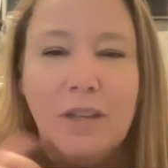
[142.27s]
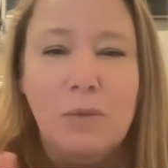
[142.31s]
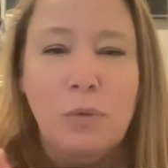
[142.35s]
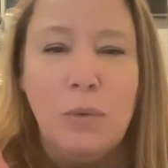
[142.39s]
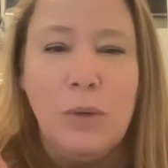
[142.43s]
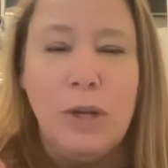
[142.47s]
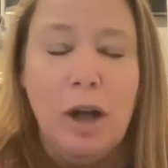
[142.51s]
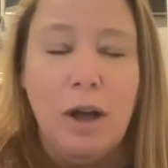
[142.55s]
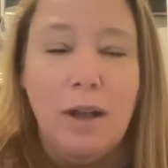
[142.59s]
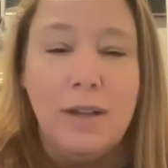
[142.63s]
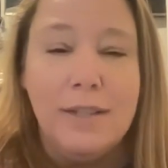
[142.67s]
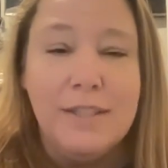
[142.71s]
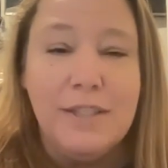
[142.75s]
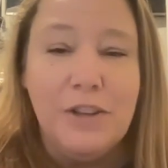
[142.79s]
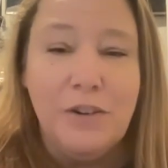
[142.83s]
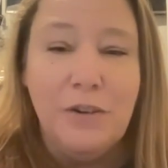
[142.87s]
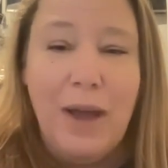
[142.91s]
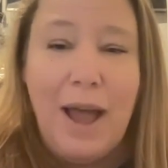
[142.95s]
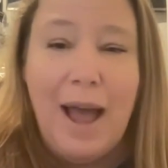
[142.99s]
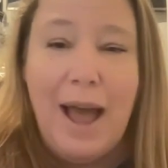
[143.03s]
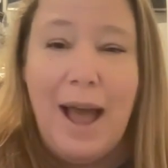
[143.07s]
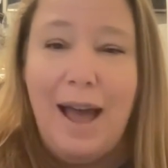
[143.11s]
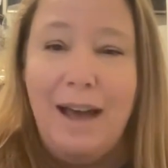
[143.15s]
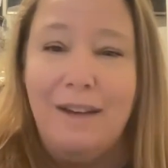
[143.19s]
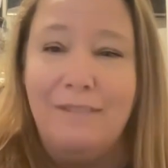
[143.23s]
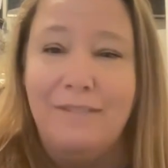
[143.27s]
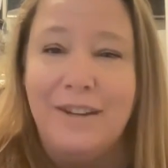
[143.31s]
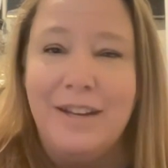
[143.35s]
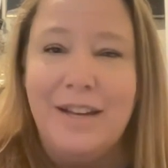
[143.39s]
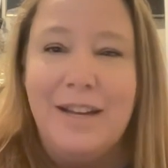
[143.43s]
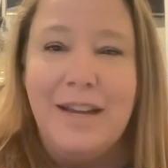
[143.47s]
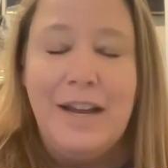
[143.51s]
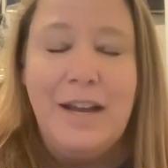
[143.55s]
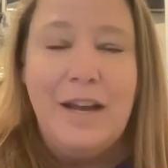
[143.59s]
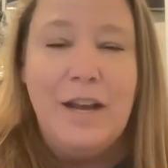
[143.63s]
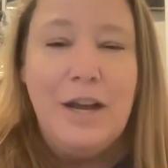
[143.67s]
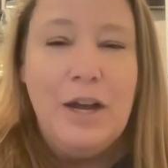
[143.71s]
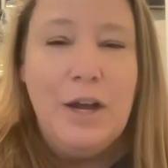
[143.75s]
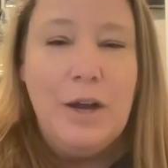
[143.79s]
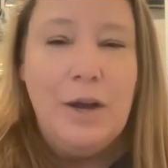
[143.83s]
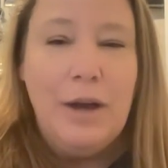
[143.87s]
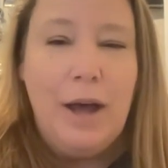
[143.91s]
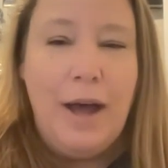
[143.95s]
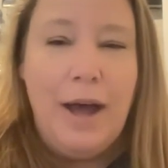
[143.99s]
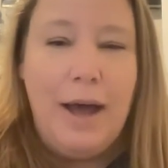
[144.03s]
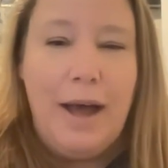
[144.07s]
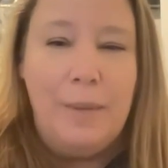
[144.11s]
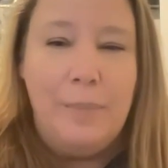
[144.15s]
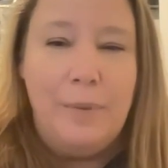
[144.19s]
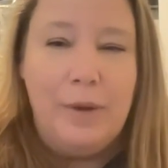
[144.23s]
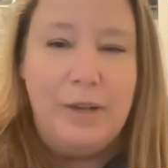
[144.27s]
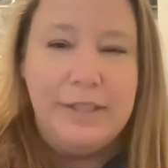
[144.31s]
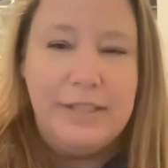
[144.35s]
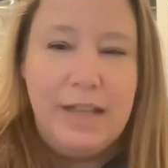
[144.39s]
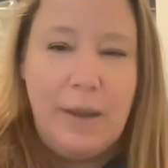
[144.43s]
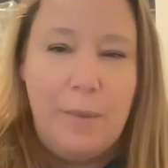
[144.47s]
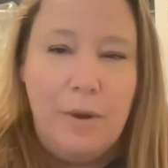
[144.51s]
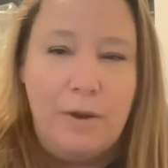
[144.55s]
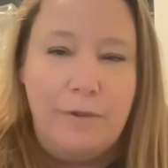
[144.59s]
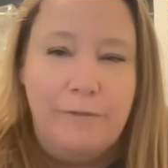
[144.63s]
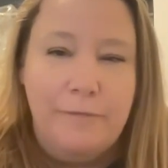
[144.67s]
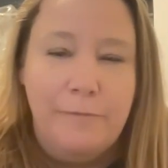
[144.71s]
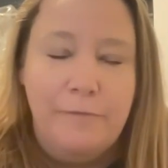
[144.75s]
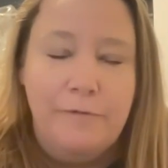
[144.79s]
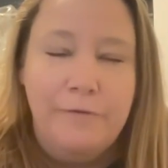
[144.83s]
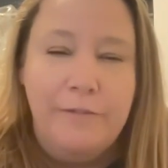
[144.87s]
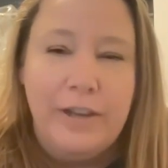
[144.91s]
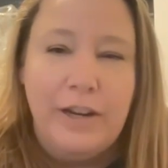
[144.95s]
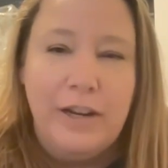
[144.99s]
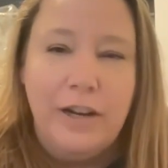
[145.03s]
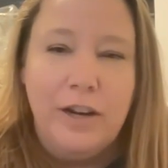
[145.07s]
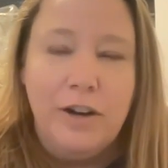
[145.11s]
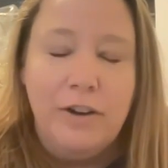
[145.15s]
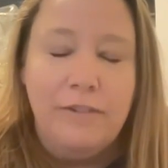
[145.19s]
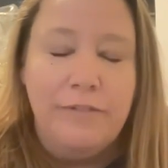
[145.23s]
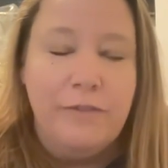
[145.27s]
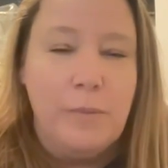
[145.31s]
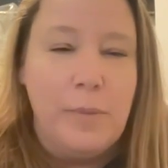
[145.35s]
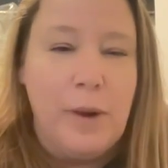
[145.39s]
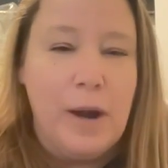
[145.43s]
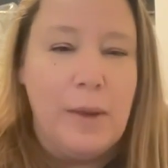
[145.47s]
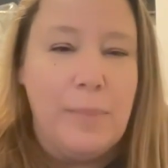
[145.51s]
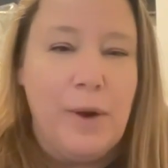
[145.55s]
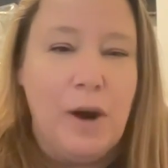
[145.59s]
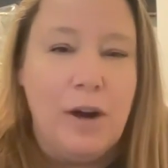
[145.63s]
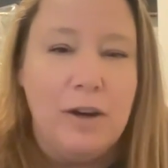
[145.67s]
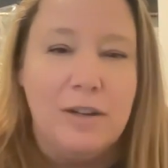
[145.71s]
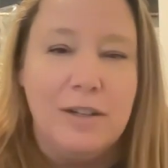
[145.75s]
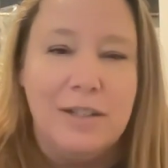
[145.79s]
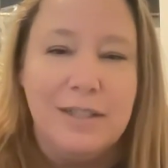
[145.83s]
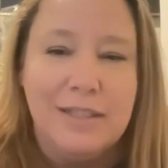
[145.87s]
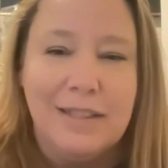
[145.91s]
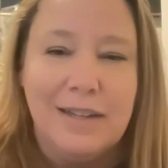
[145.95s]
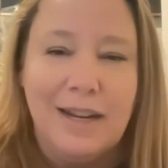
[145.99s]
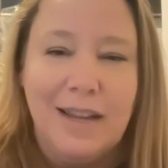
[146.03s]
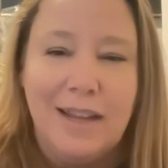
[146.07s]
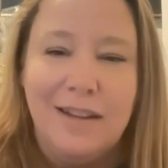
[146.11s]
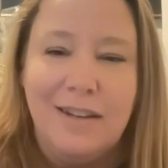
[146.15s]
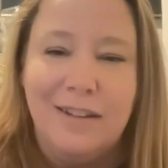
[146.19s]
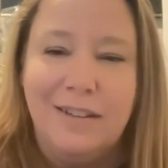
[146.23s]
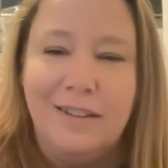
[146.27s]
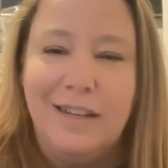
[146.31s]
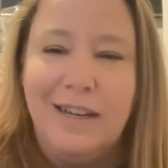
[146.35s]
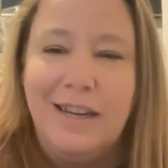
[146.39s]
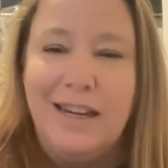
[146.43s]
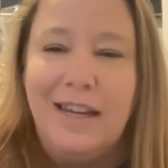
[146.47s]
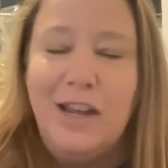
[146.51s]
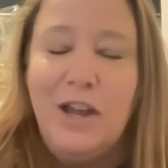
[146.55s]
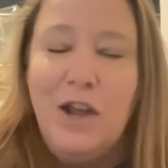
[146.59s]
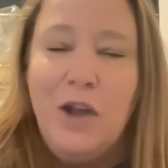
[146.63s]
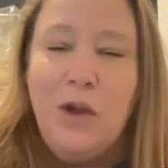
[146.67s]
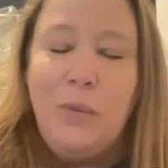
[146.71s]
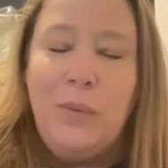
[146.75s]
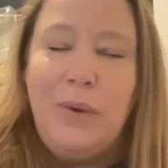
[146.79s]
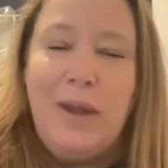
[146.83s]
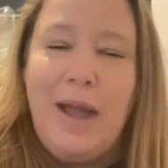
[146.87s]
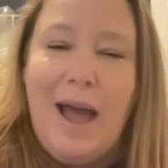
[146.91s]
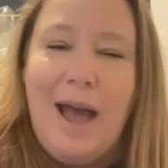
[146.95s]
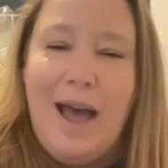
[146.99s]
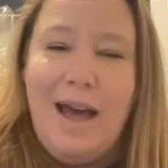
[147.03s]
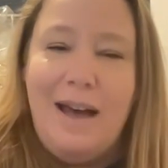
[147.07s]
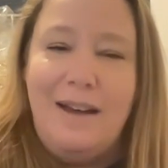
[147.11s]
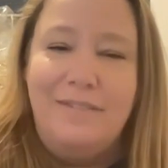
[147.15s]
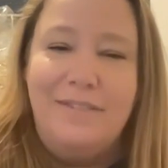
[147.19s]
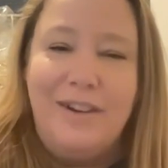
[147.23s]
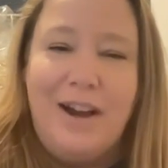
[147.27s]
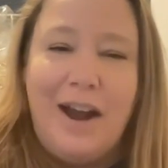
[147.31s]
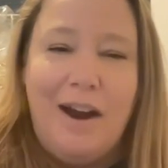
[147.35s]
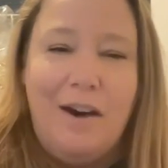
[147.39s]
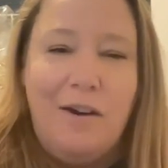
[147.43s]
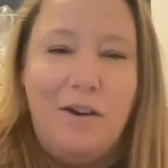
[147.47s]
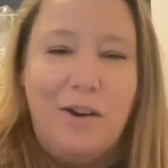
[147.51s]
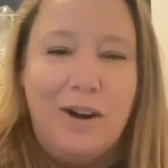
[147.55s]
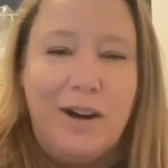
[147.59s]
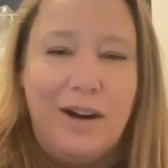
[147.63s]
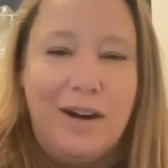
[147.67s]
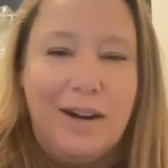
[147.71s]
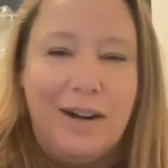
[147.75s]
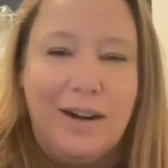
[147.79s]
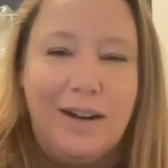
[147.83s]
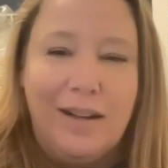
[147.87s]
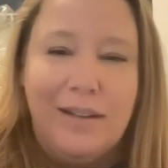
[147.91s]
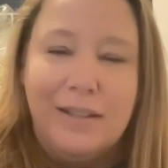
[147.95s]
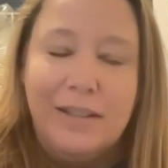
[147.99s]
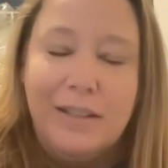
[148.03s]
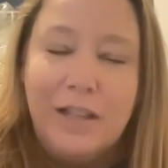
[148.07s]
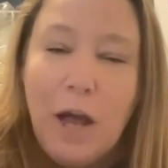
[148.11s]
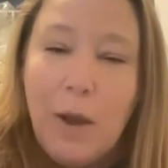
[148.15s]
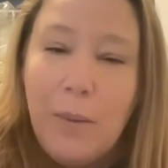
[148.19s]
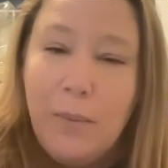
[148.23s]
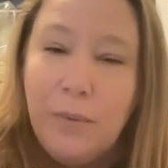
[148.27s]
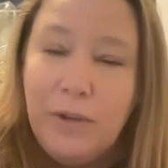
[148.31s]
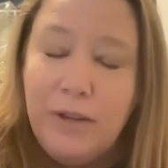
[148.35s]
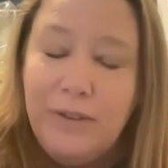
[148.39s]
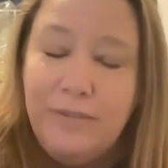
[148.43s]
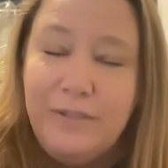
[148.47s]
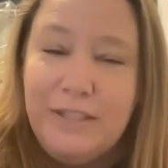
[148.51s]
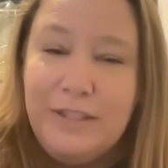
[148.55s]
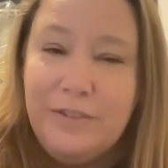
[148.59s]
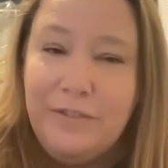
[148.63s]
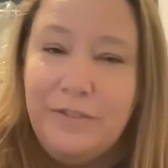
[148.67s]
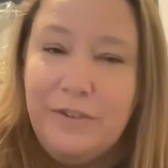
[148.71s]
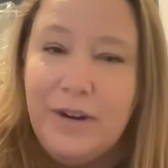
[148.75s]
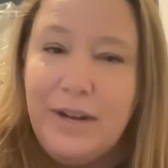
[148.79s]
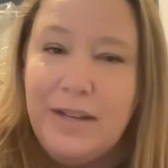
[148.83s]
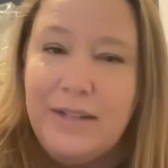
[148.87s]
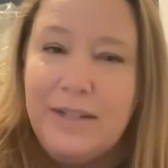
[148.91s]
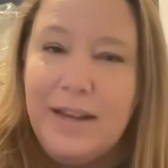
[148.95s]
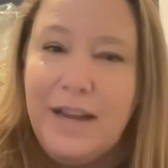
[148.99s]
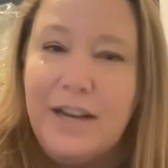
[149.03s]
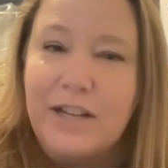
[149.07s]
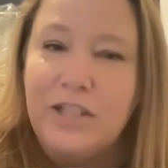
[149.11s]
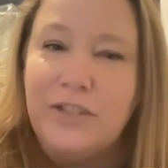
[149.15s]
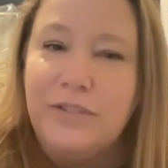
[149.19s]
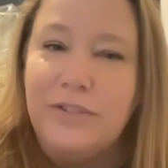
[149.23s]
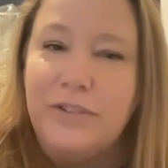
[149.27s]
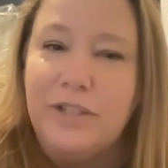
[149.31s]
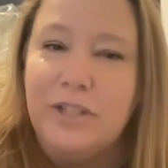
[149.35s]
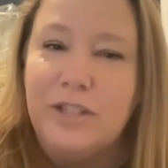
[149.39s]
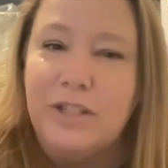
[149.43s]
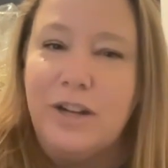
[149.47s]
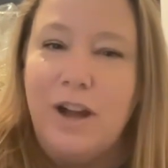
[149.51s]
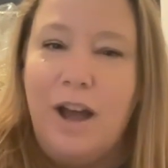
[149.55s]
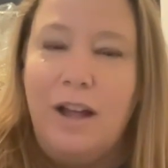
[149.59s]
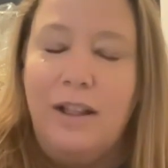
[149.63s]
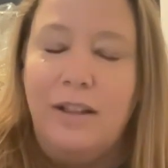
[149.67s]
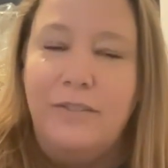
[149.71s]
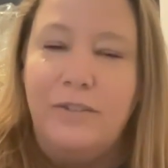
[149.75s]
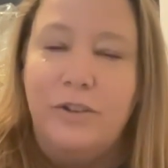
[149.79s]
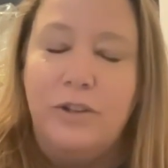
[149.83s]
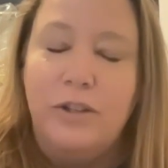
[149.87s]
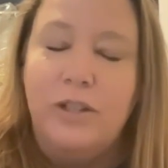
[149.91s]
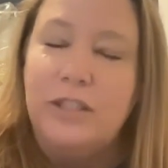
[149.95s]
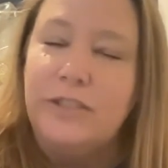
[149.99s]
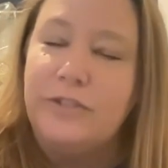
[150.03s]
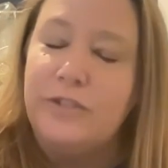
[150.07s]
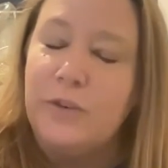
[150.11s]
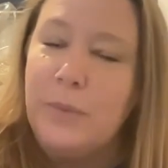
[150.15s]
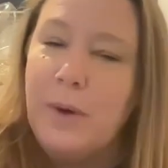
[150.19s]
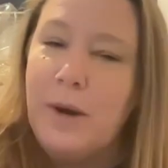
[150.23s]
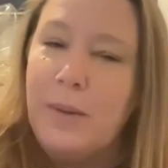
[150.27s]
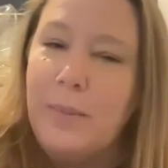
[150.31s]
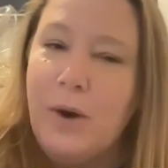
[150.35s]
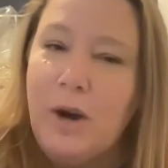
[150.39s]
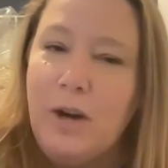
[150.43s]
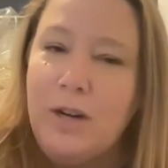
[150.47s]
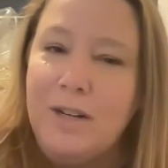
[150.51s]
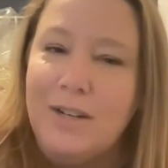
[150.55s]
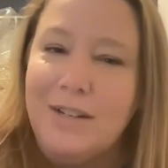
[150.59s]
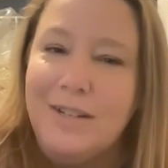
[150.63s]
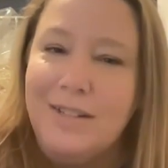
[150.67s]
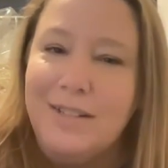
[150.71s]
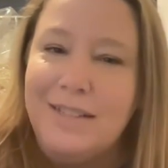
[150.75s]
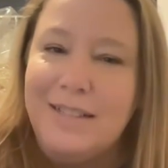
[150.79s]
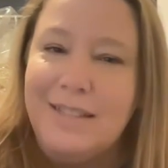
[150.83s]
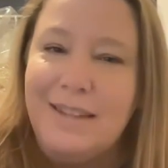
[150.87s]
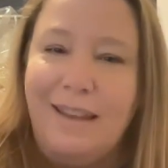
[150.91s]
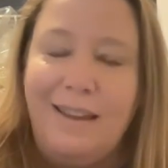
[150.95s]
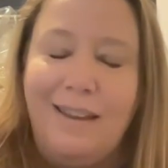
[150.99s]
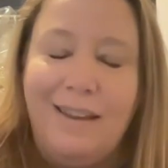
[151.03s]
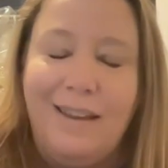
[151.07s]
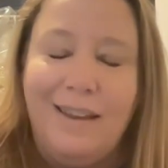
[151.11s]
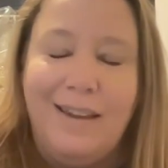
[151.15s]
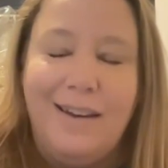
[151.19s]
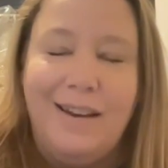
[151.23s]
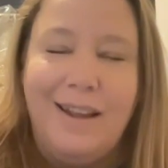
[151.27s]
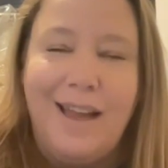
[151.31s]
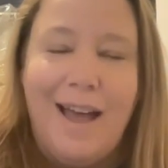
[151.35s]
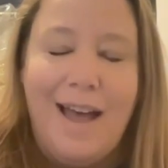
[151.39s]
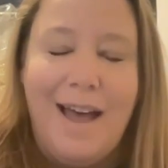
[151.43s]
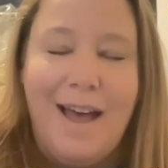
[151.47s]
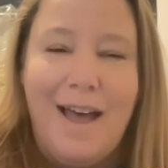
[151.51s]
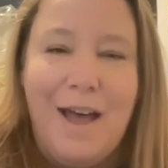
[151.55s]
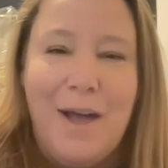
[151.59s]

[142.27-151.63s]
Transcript: We also have balsamic vinegar from our partners in Italy. We have our couple of different extra virgin olive oils from our partners in